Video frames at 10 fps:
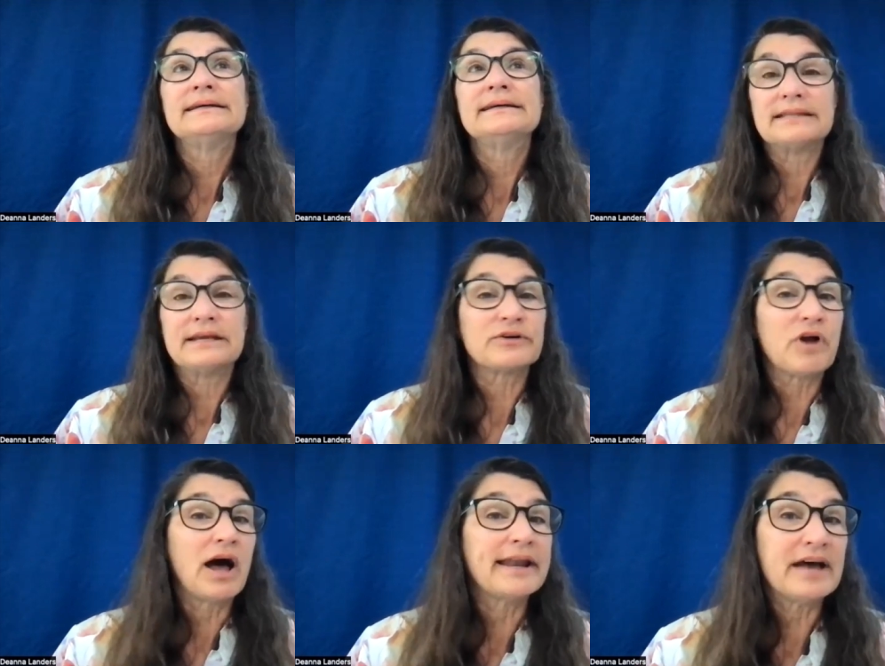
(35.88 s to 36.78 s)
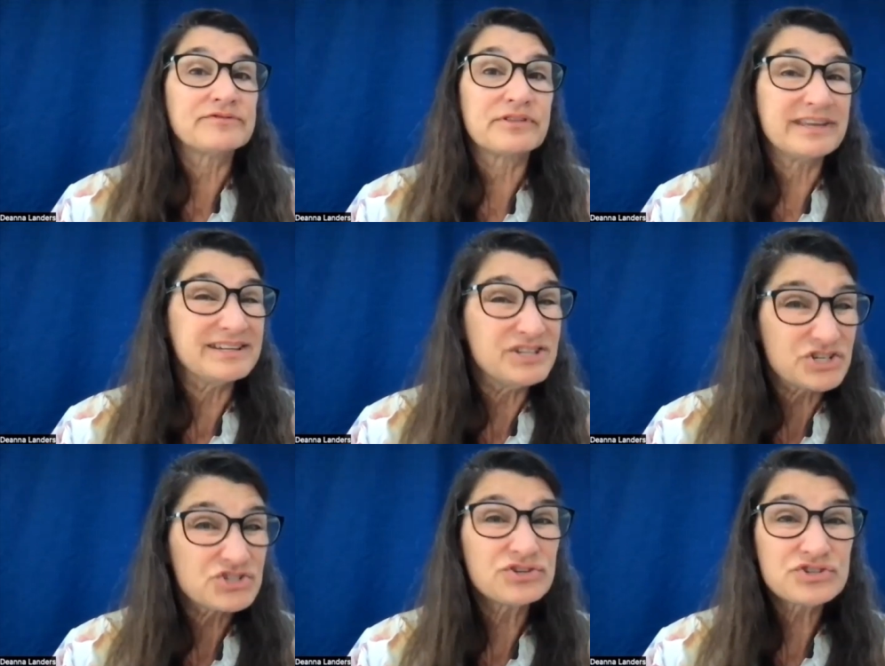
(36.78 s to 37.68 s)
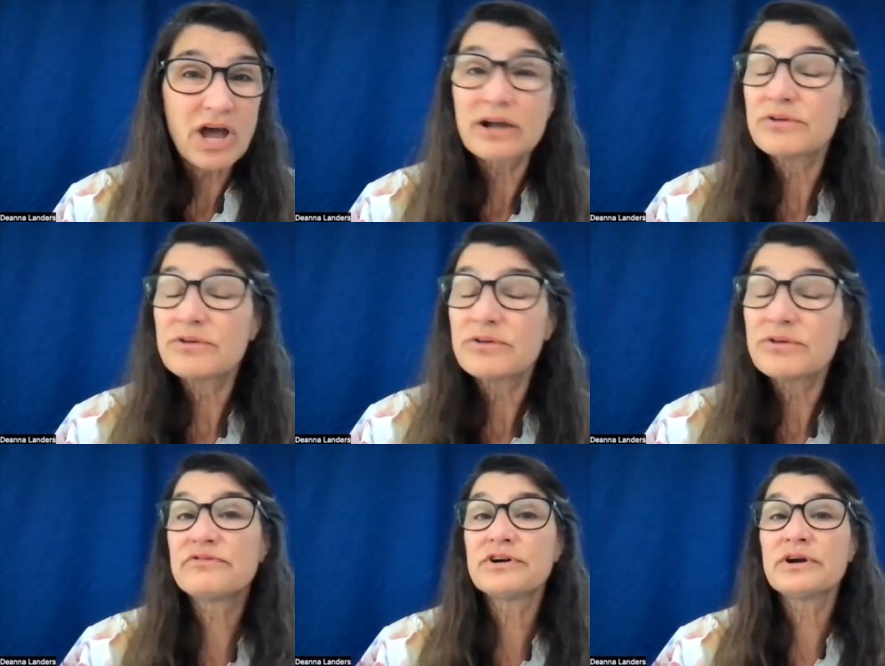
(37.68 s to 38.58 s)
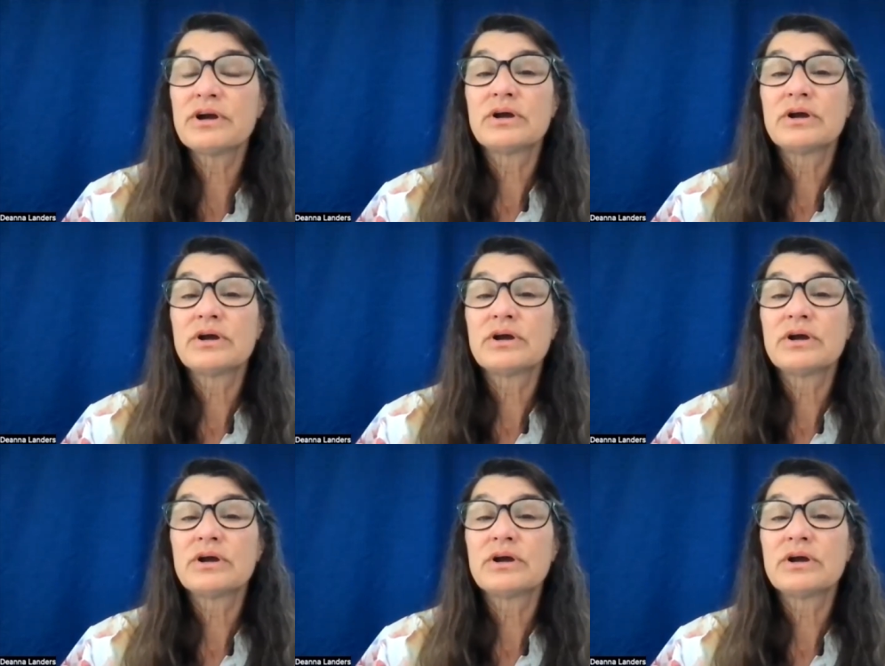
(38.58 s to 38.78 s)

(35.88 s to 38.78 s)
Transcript: Later on, after the initial shock was over,